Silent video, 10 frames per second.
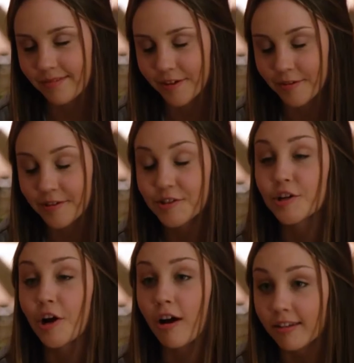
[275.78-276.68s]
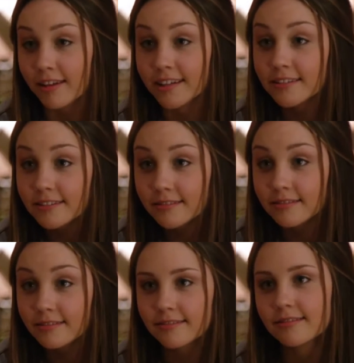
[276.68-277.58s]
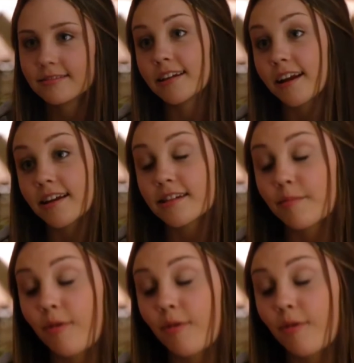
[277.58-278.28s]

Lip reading: that time her career was so appealing. Her